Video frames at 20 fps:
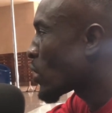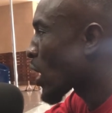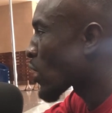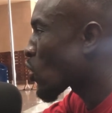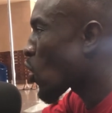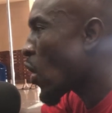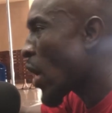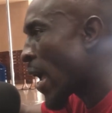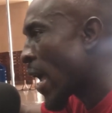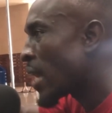you are
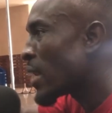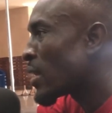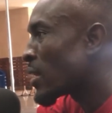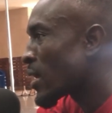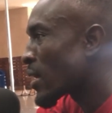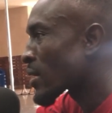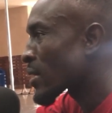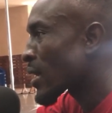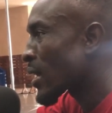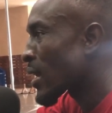not earning
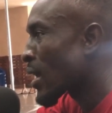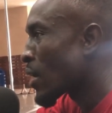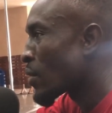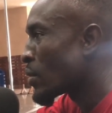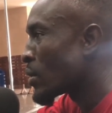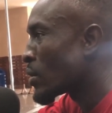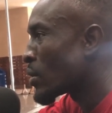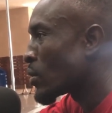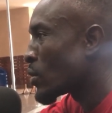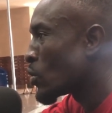the
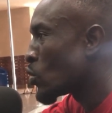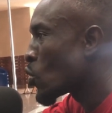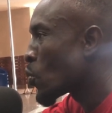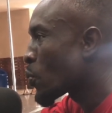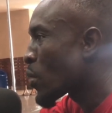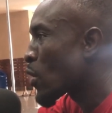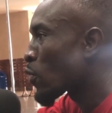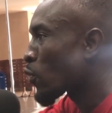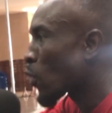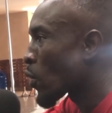salary, you
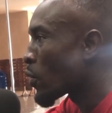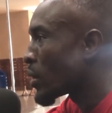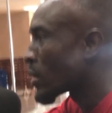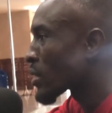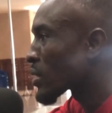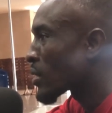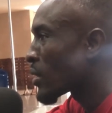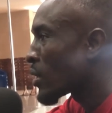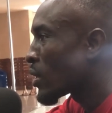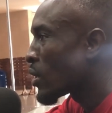pay for it.
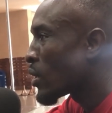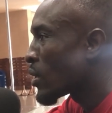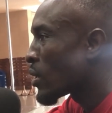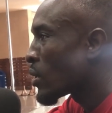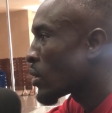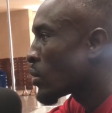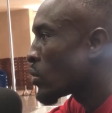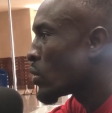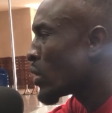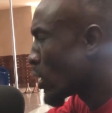
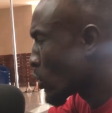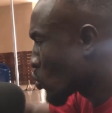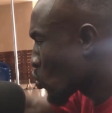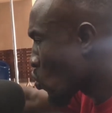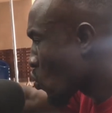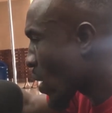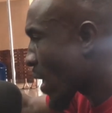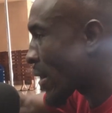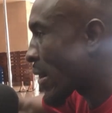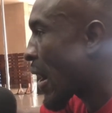You need to
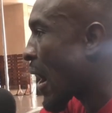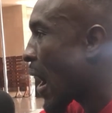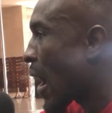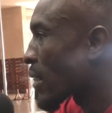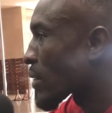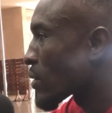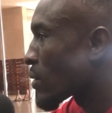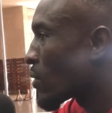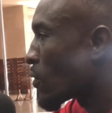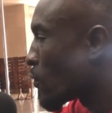work
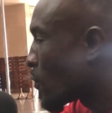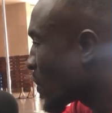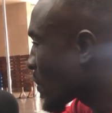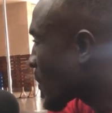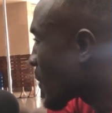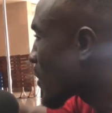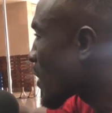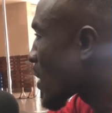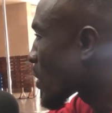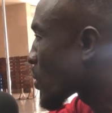hard,
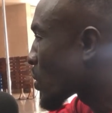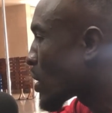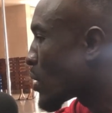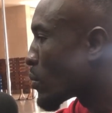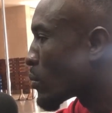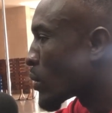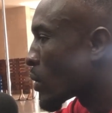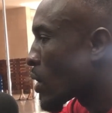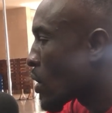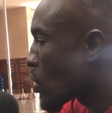visit the
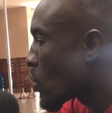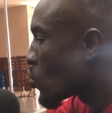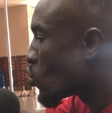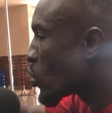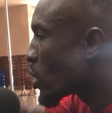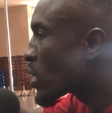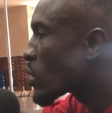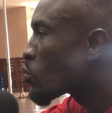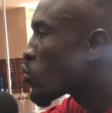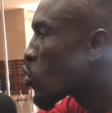gym,
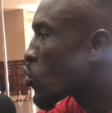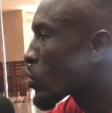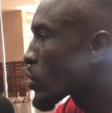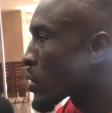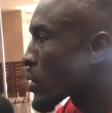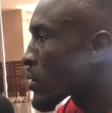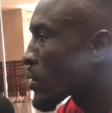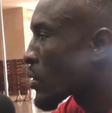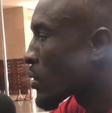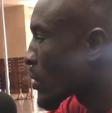read
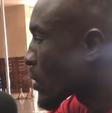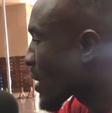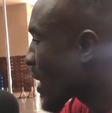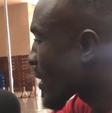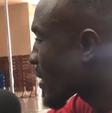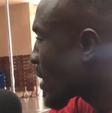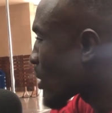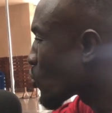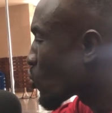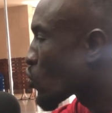books,
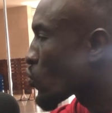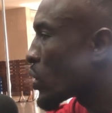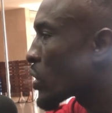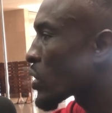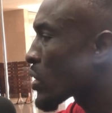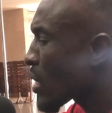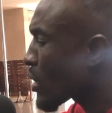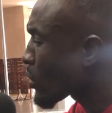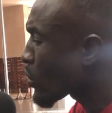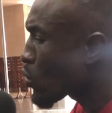get a
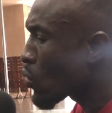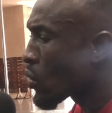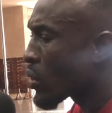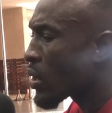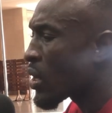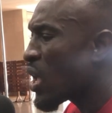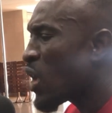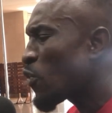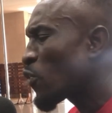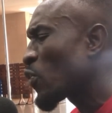nutrition. Look,
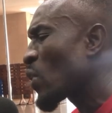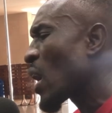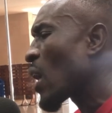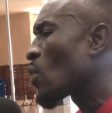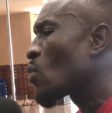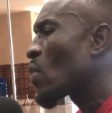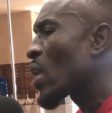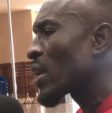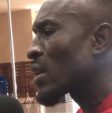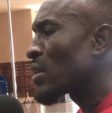if you
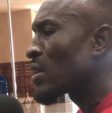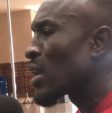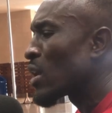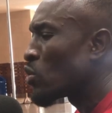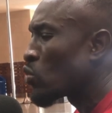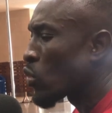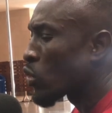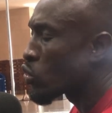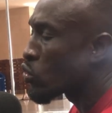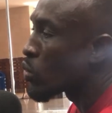are working and
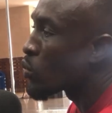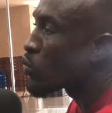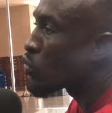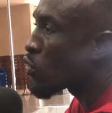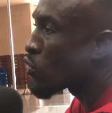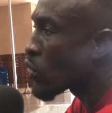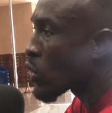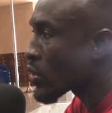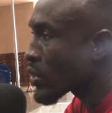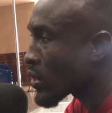you want to
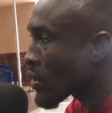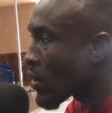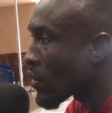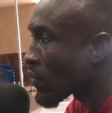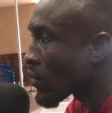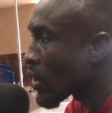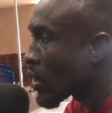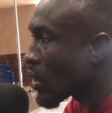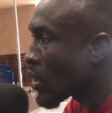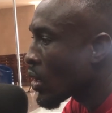improve yourself,
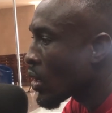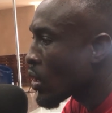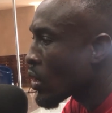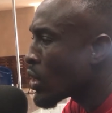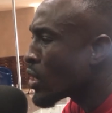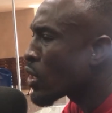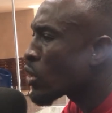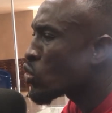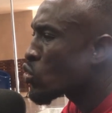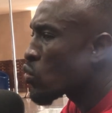
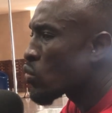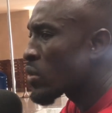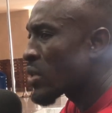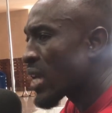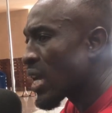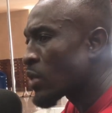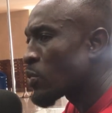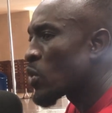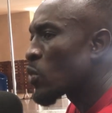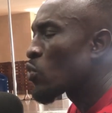you need to
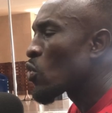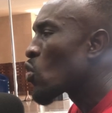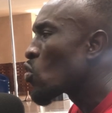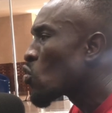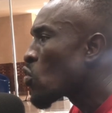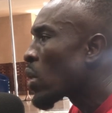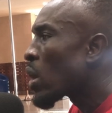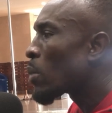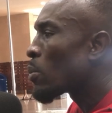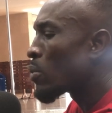get
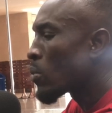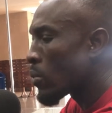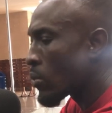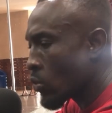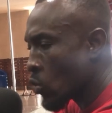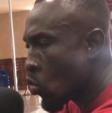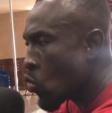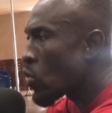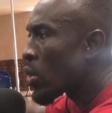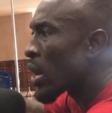people
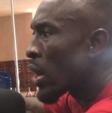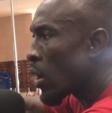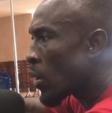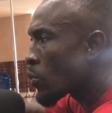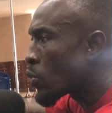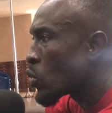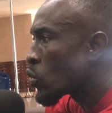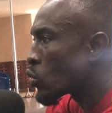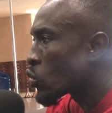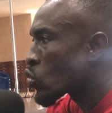who will
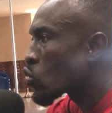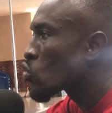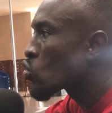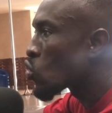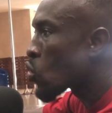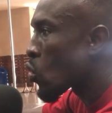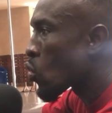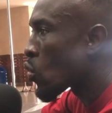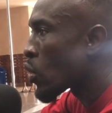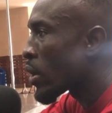help you to
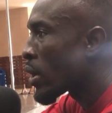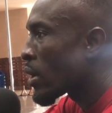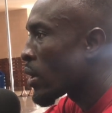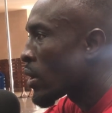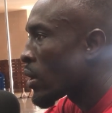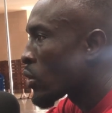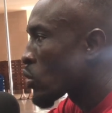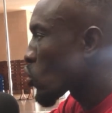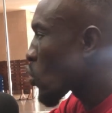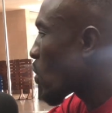grow.
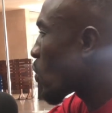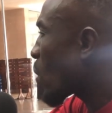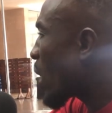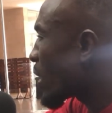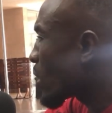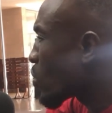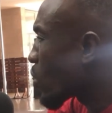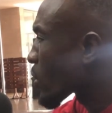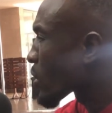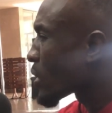So
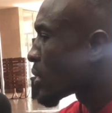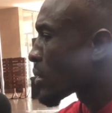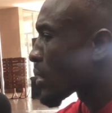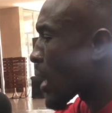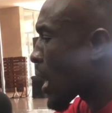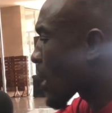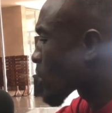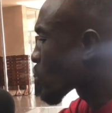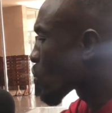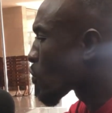when he was in
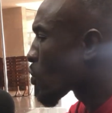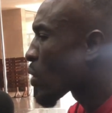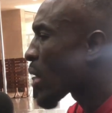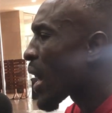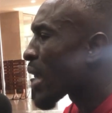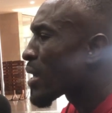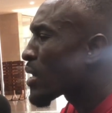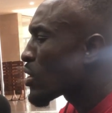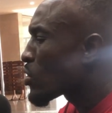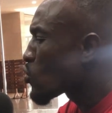House of Oak,
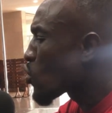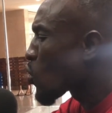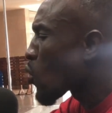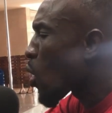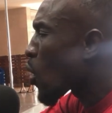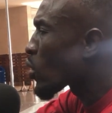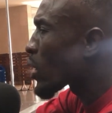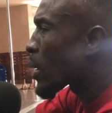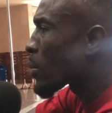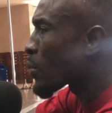I didn't know
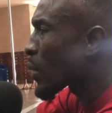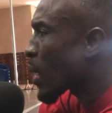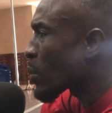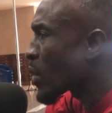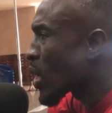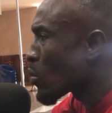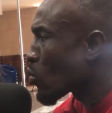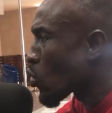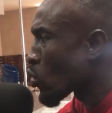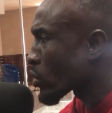what the
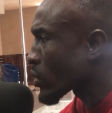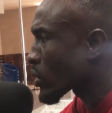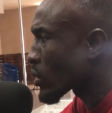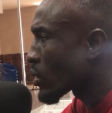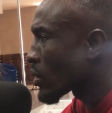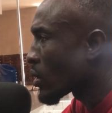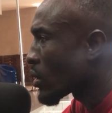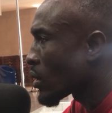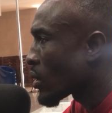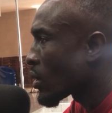problem was.
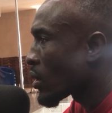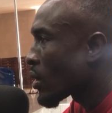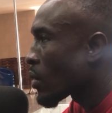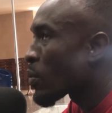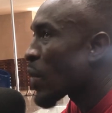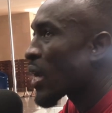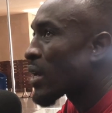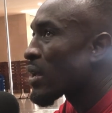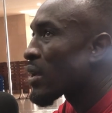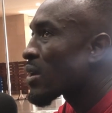
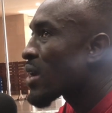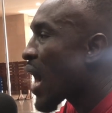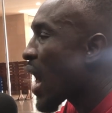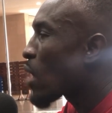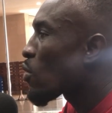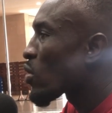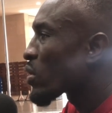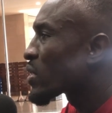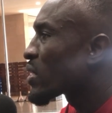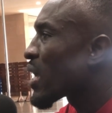But the
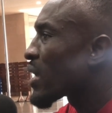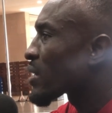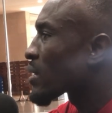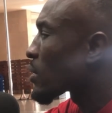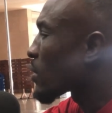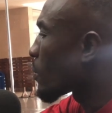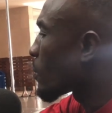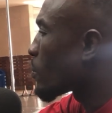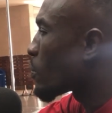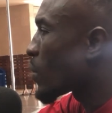guy was
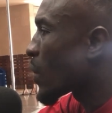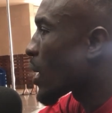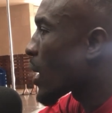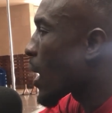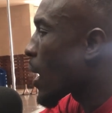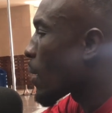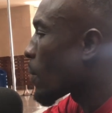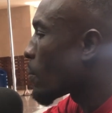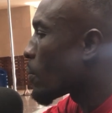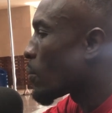just
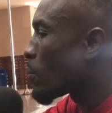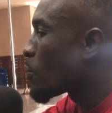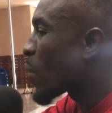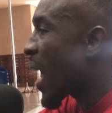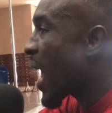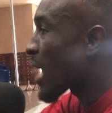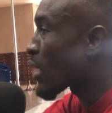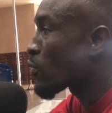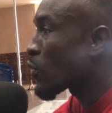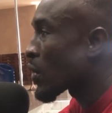
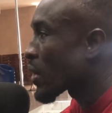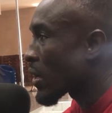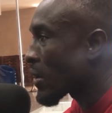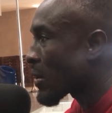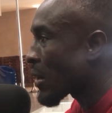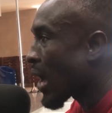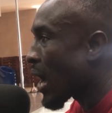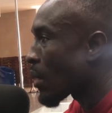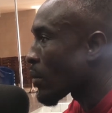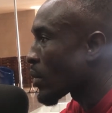bad for the
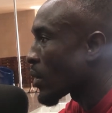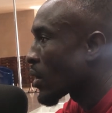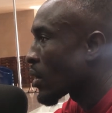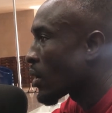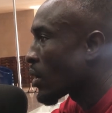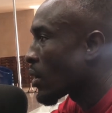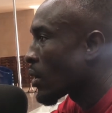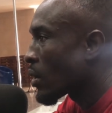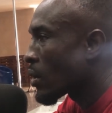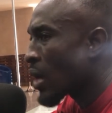club.
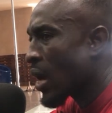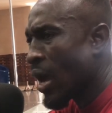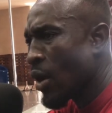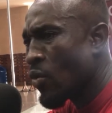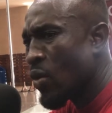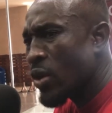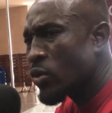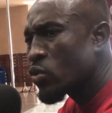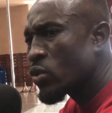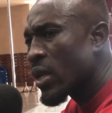I
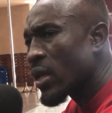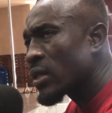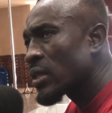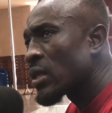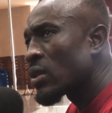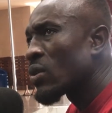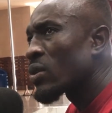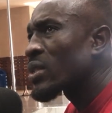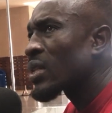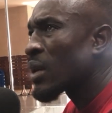went to the
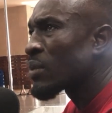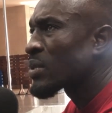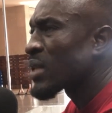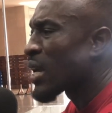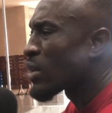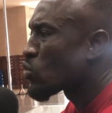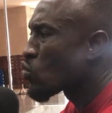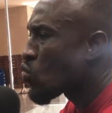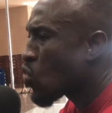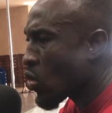stadium
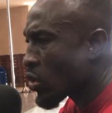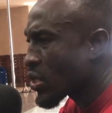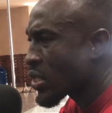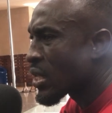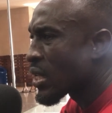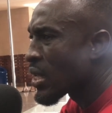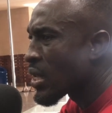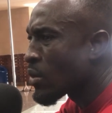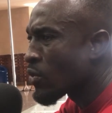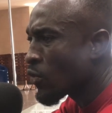sometimes
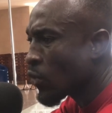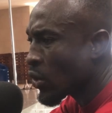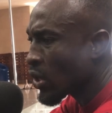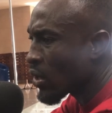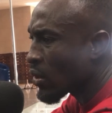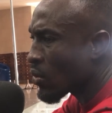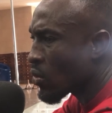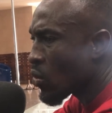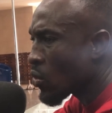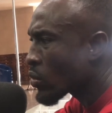watching him for
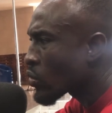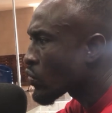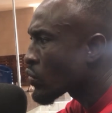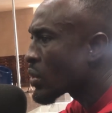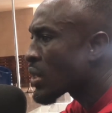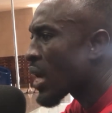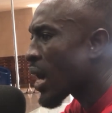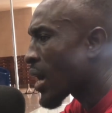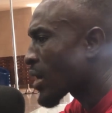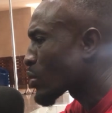the Oak
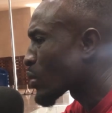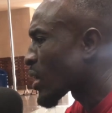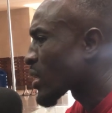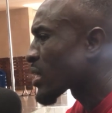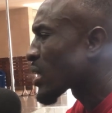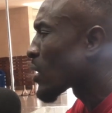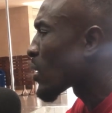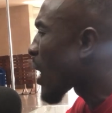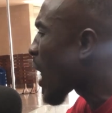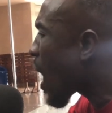Tree. I asked
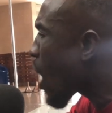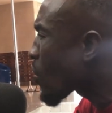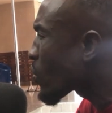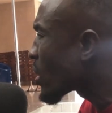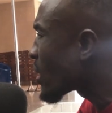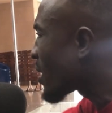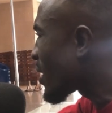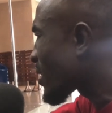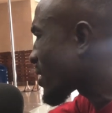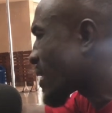myself, how
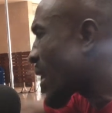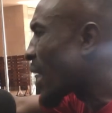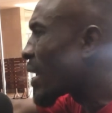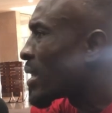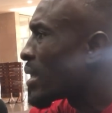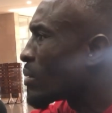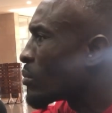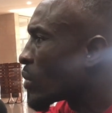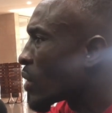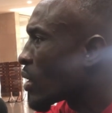did they sign
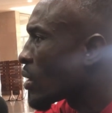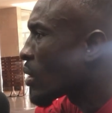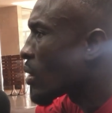him?